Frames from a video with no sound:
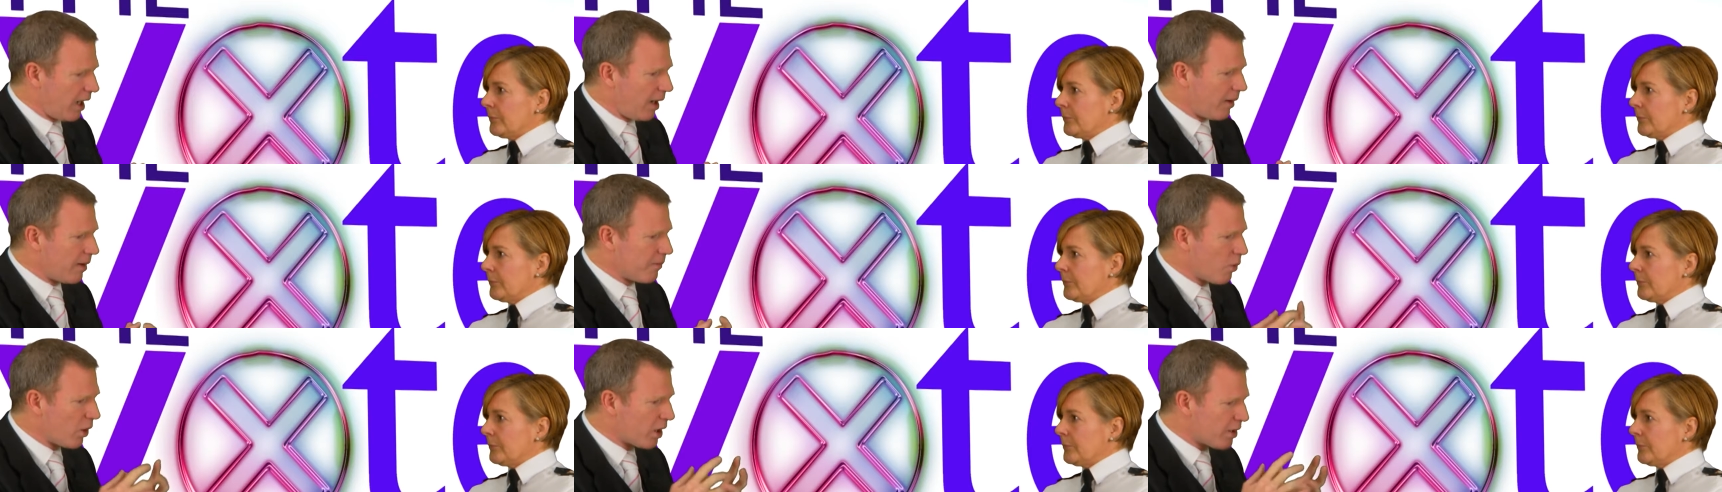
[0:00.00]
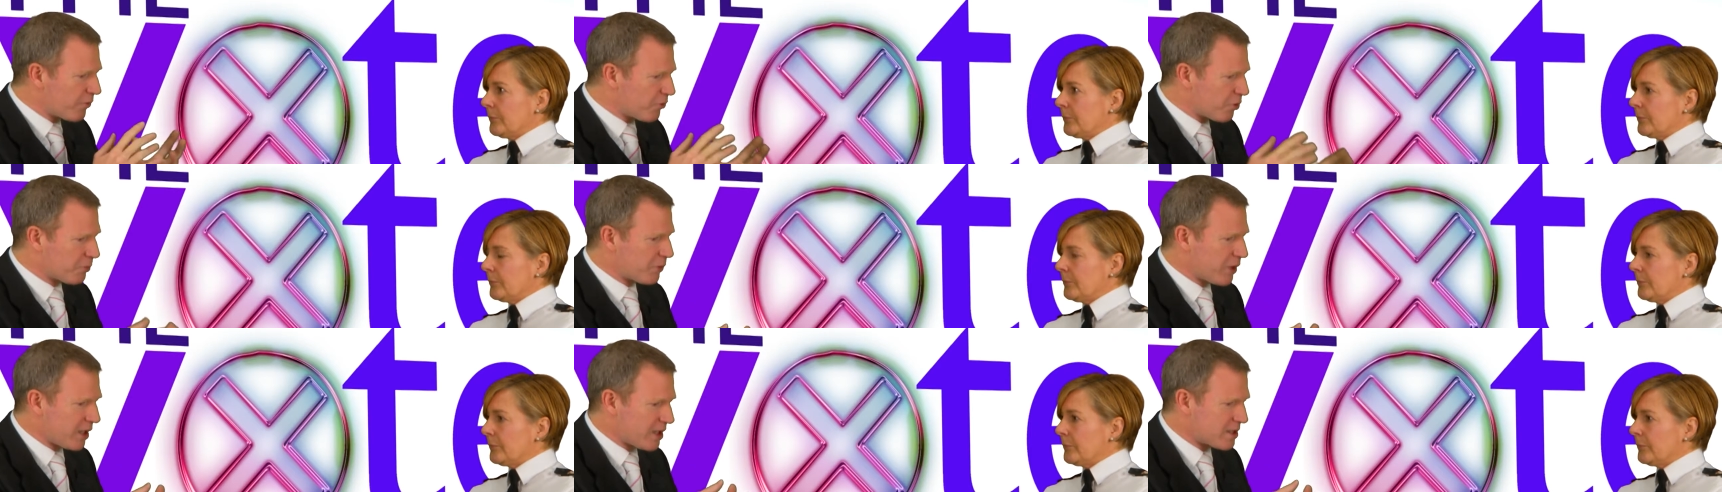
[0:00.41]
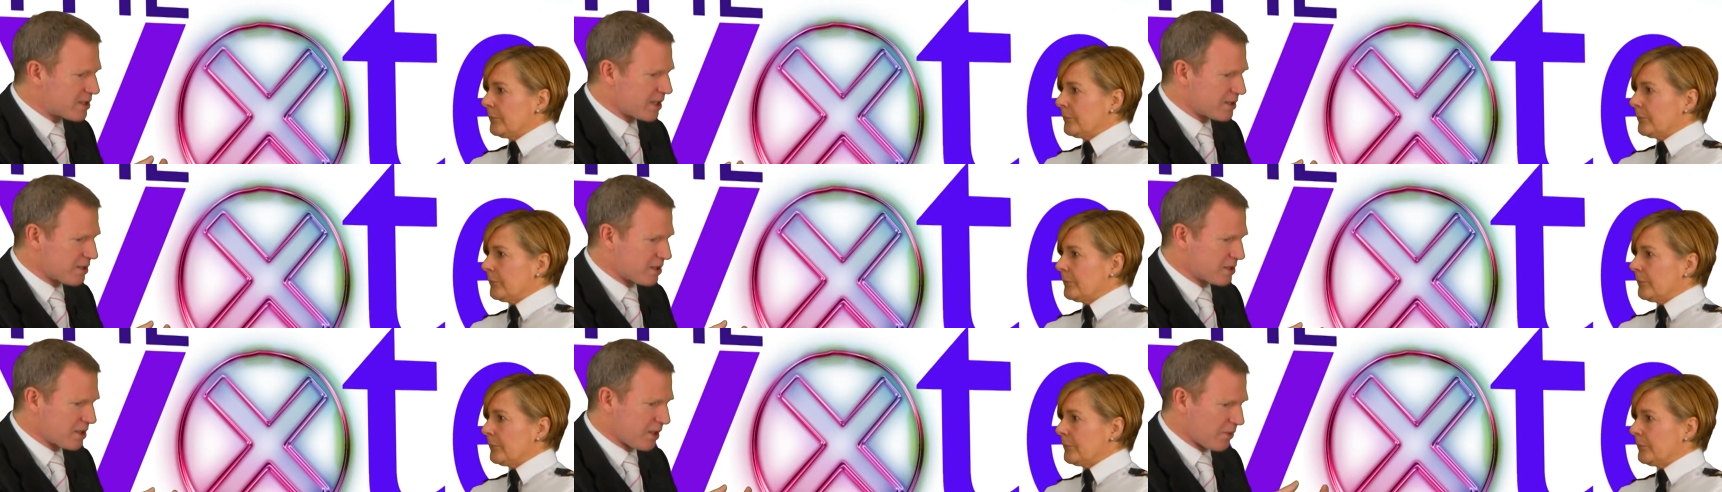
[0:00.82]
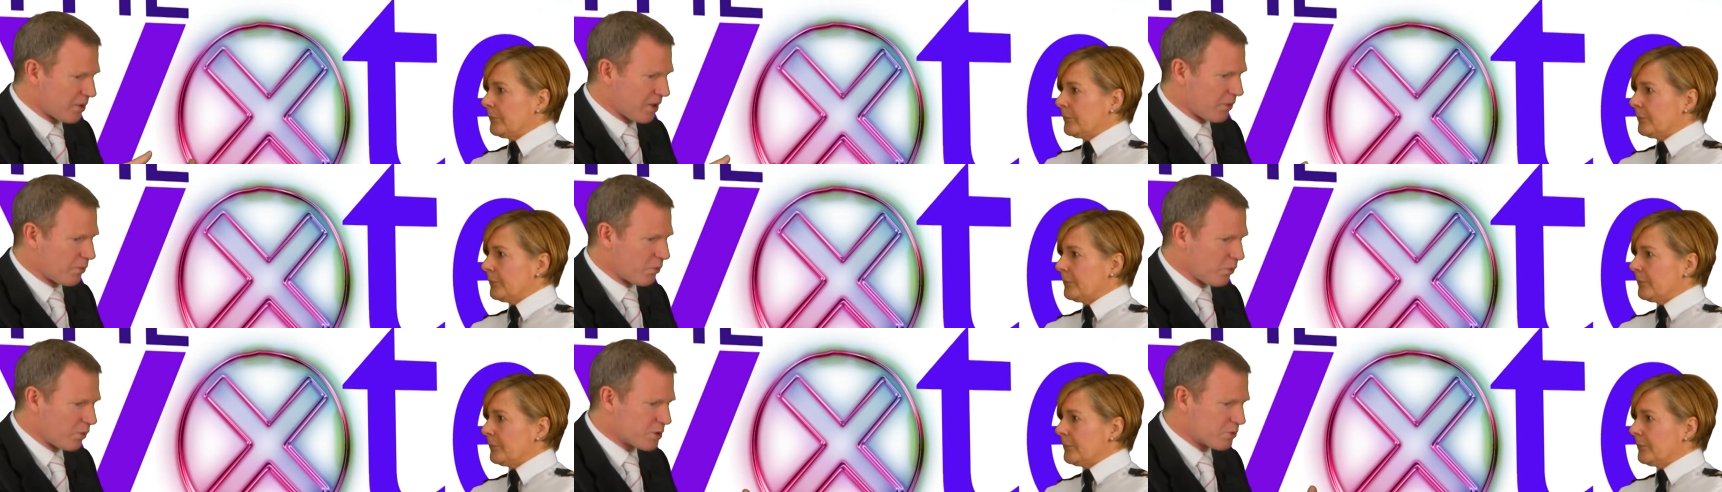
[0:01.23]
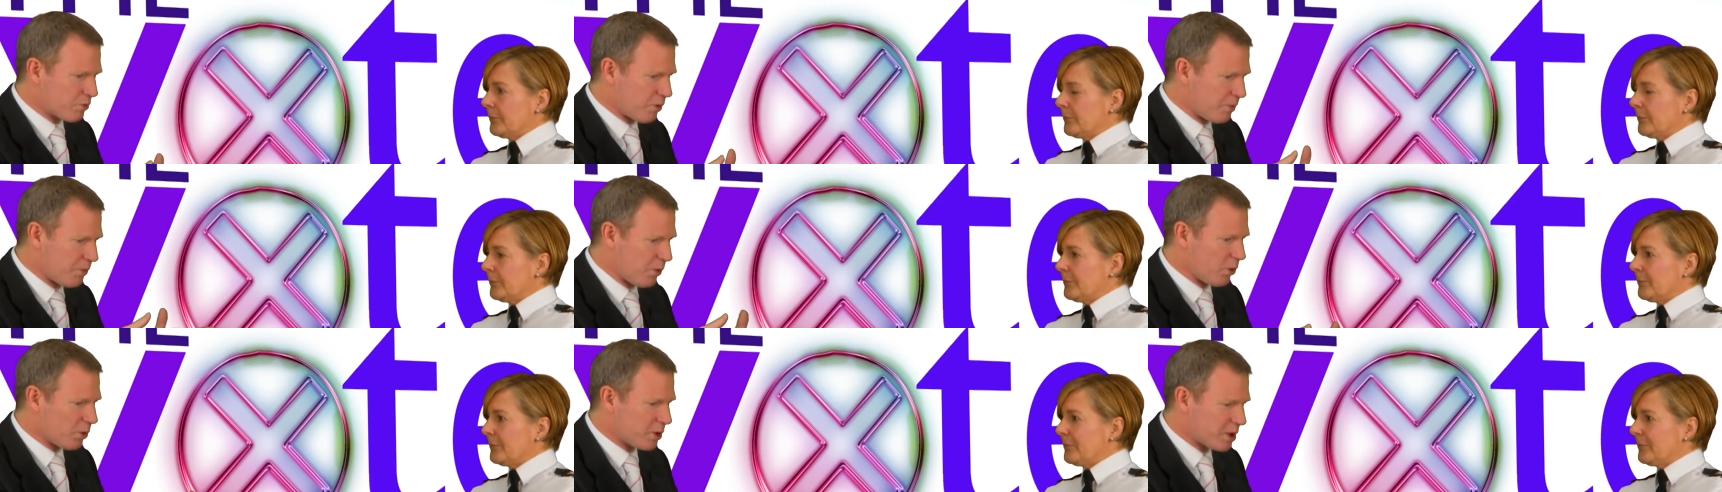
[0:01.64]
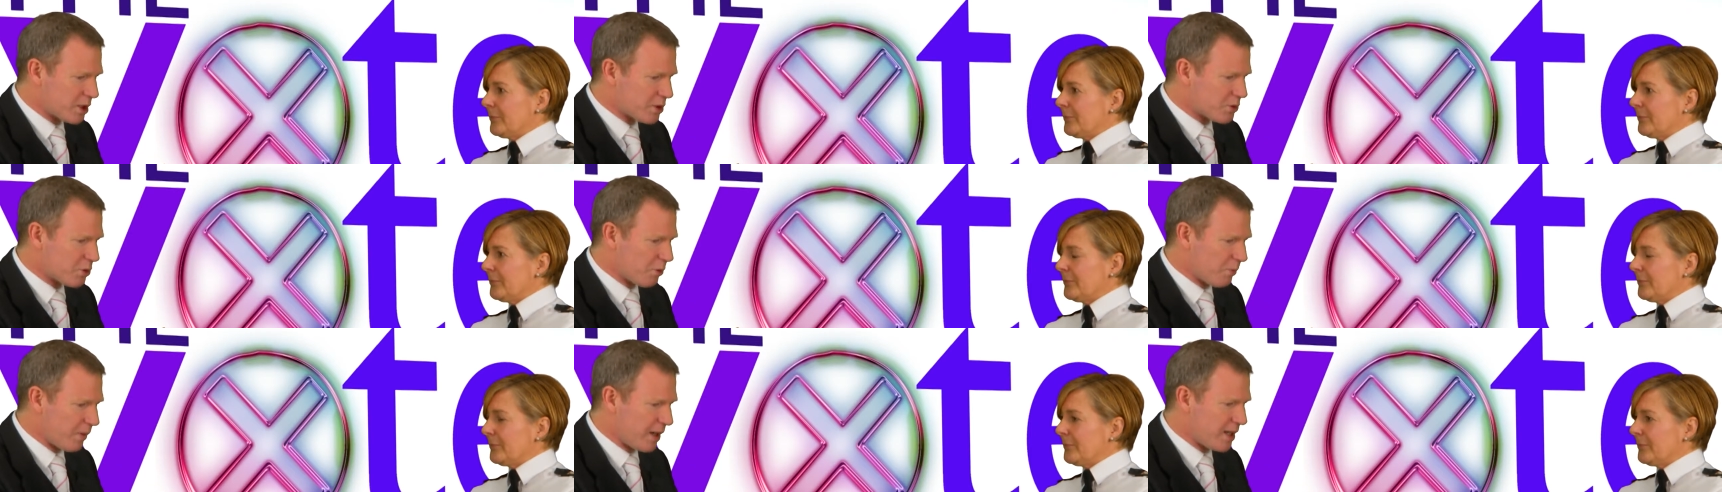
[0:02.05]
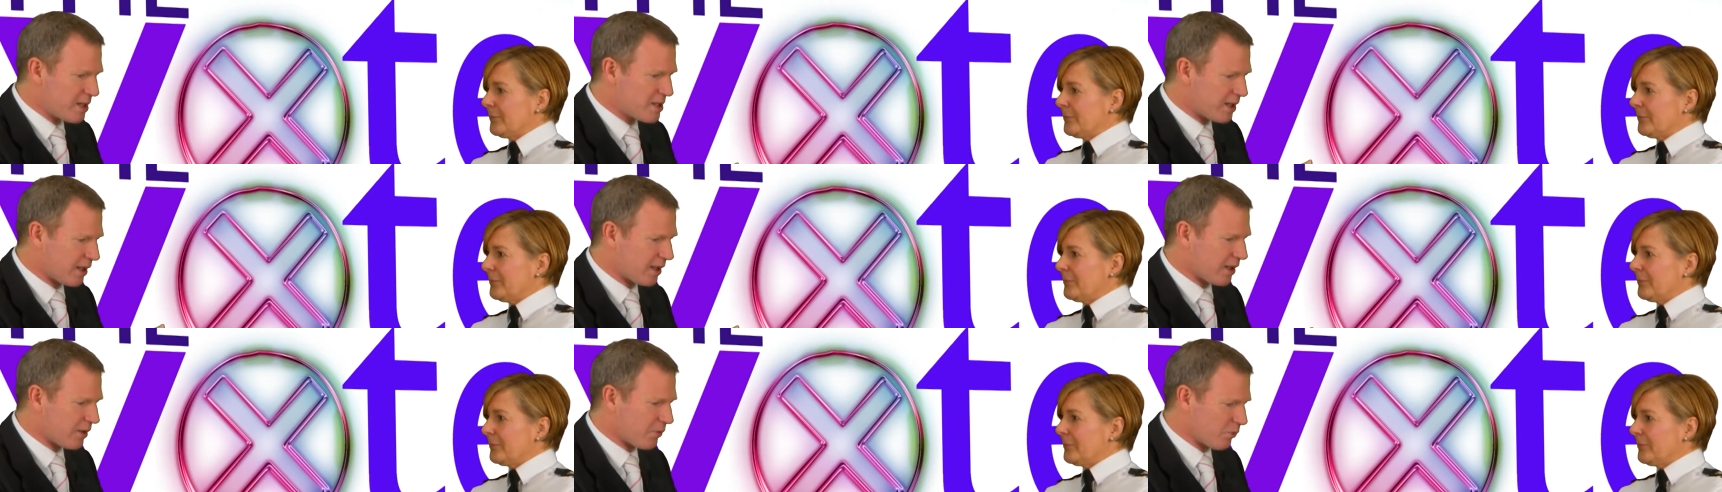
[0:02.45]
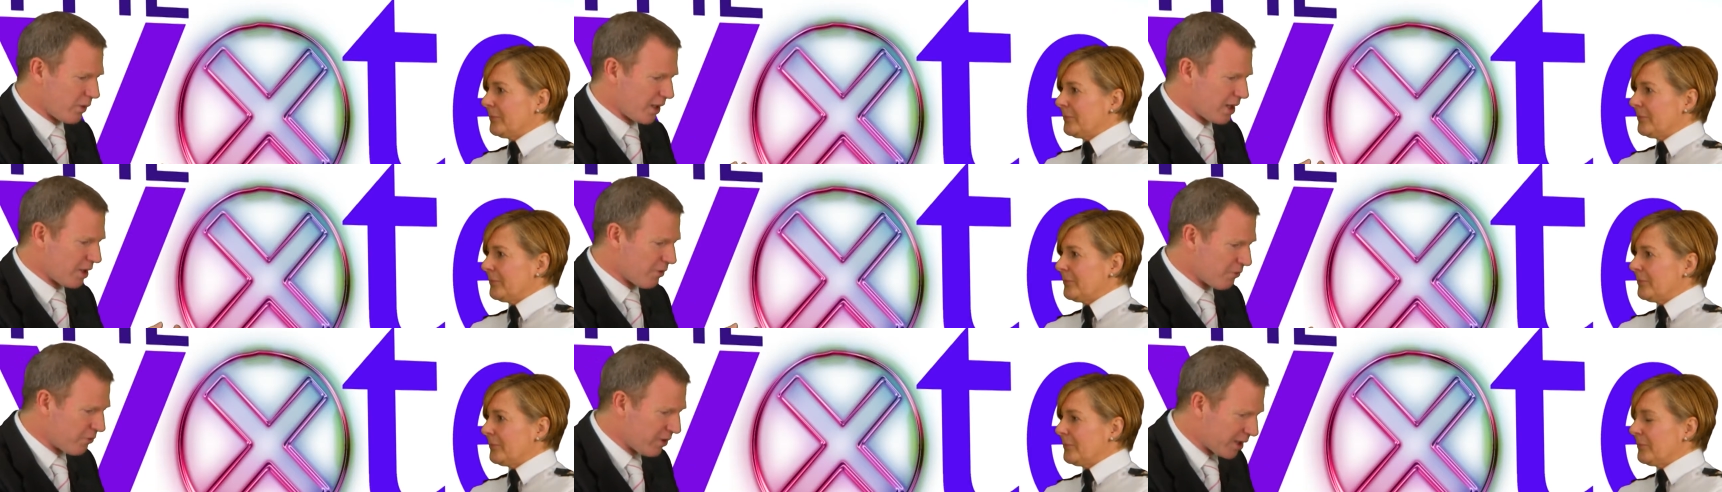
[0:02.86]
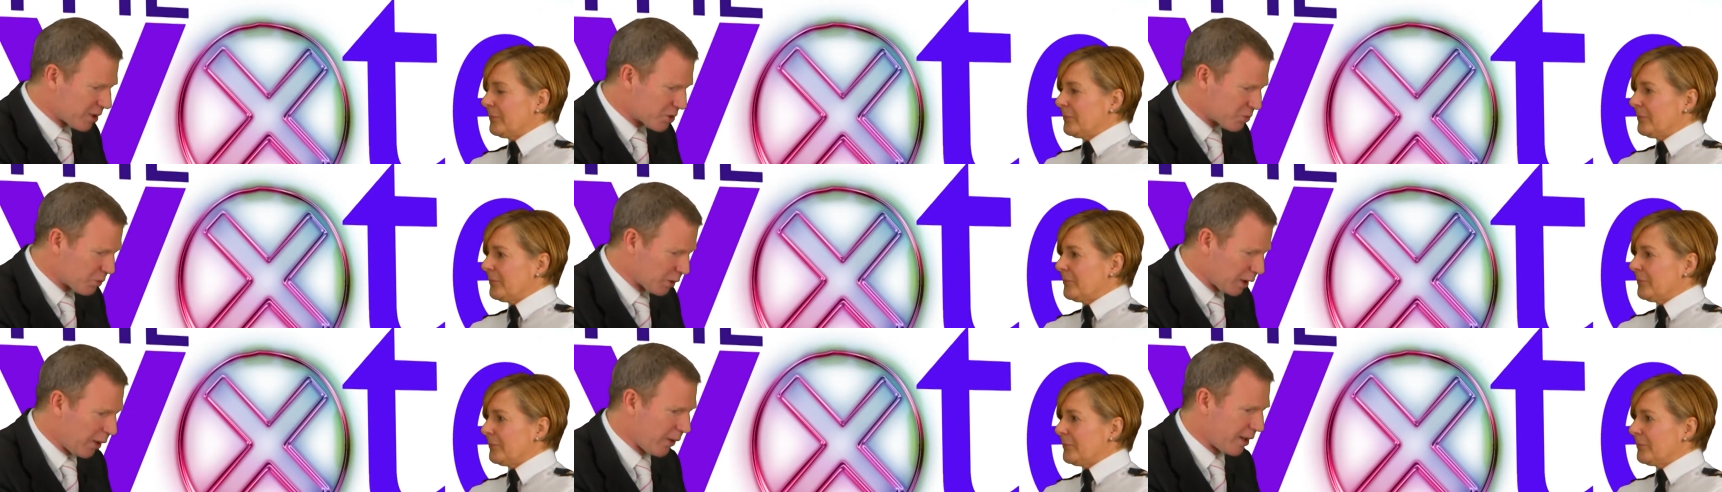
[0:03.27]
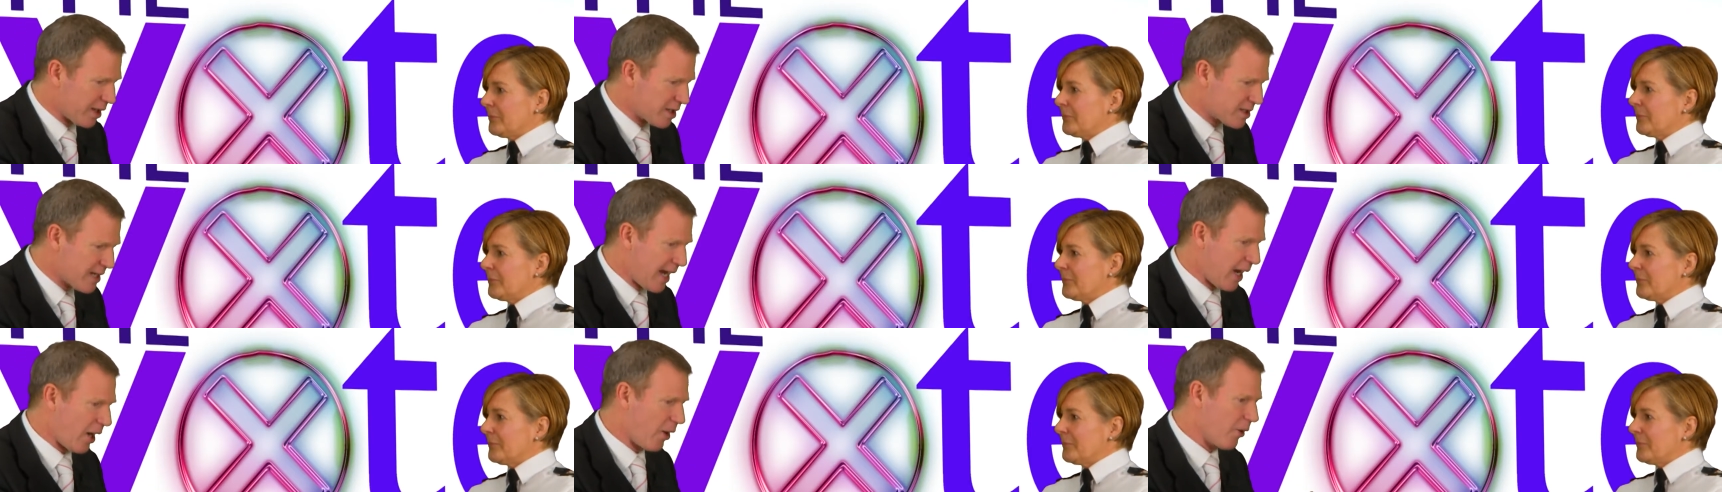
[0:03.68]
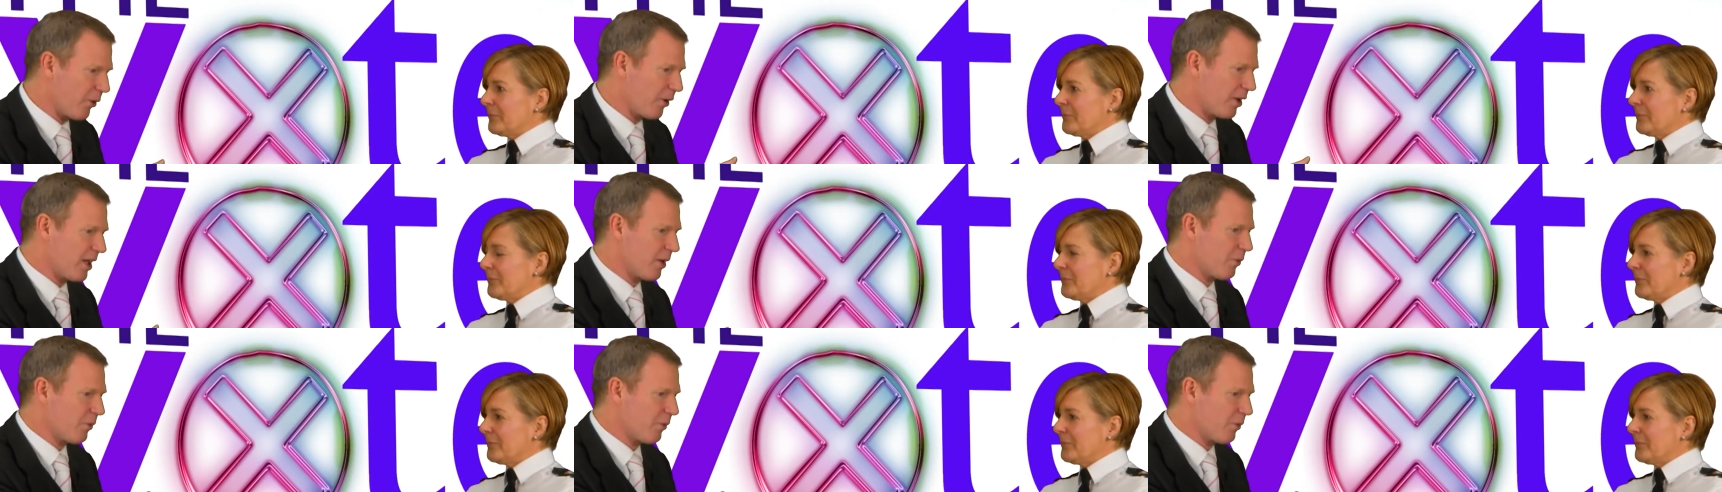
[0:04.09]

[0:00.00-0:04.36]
Speaker 1: in one of your predecessors, I was reporting to a meeting, and when the figures were going down,